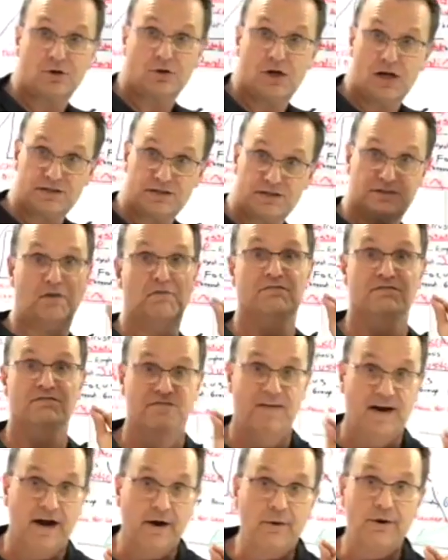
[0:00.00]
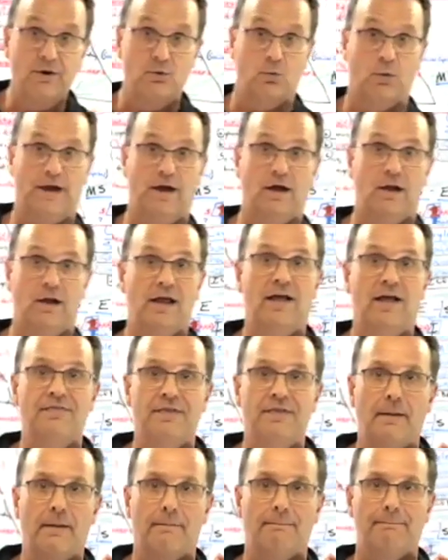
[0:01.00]
trust very well, and
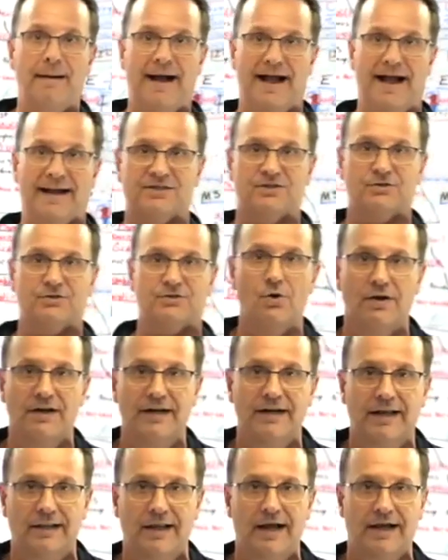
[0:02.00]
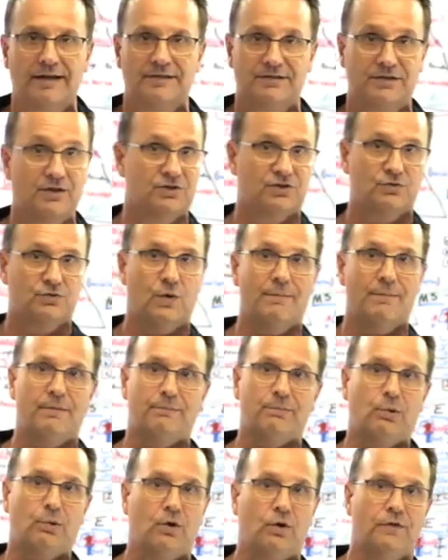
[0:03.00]
they're backstroking it like it's their swimming
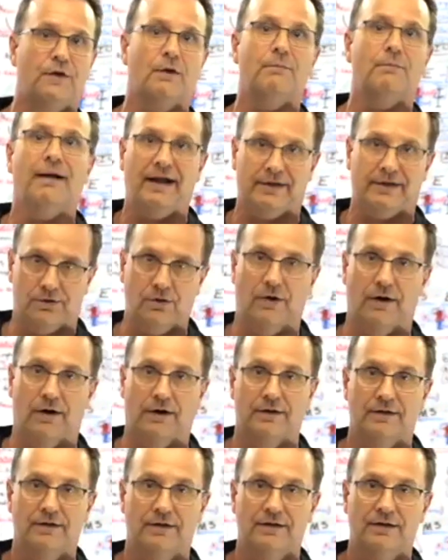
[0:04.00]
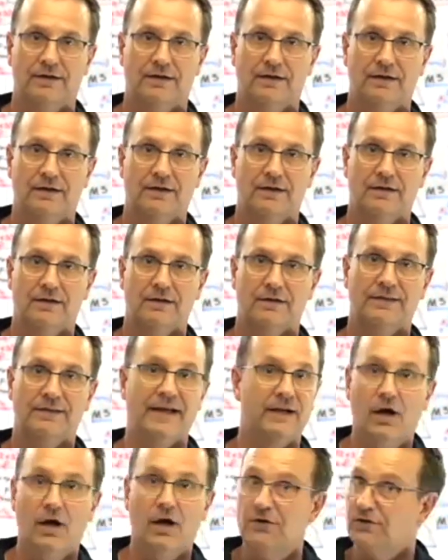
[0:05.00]
pool in their backyard.
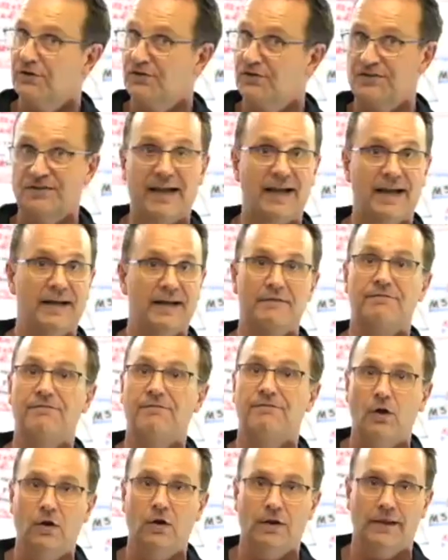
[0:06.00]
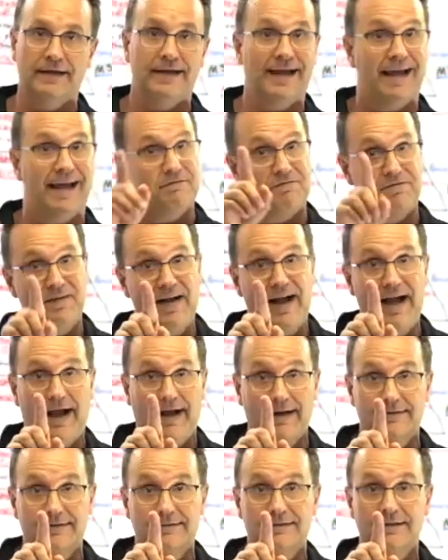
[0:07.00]
They understand it fully. In
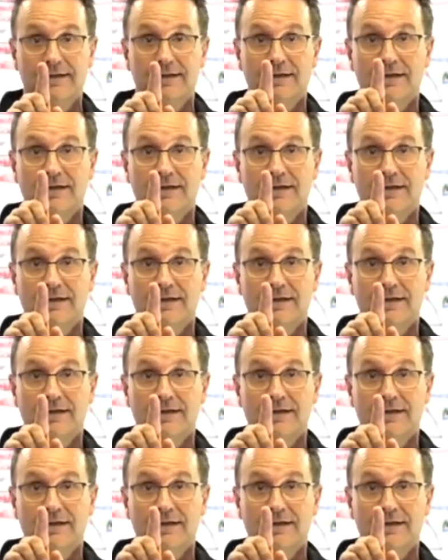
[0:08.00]
fact,